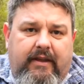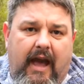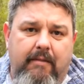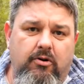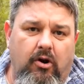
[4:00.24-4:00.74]
to the
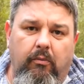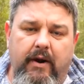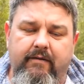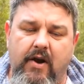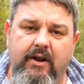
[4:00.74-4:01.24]
camera or
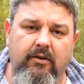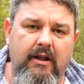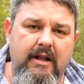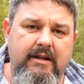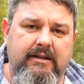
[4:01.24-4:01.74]
whatever
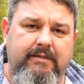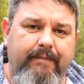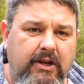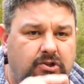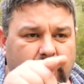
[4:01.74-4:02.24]
angle, just
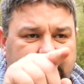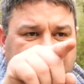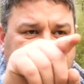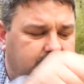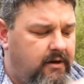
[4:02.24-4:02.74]
make sure that
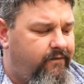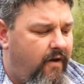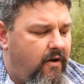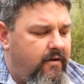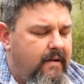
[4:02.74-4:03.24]
you touch your
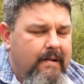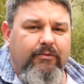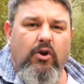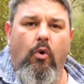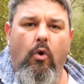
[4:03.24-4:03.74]
phone
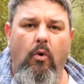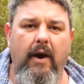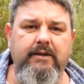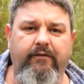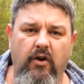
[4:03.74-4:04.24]
to
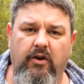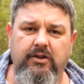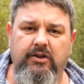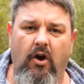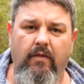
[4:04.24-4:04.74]
always
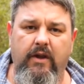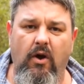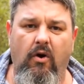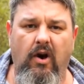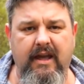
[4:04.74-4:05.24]
focus on
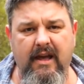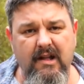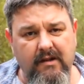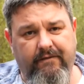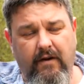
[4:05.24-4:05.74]
the eye,
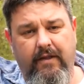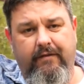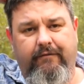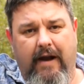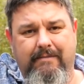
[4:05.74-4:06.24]
fill
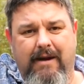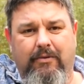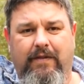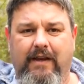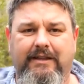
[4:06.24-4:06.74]
the frame
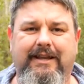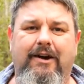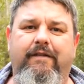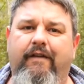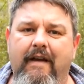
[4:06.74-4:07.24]
up with
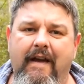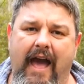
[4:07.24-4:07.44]
yourself,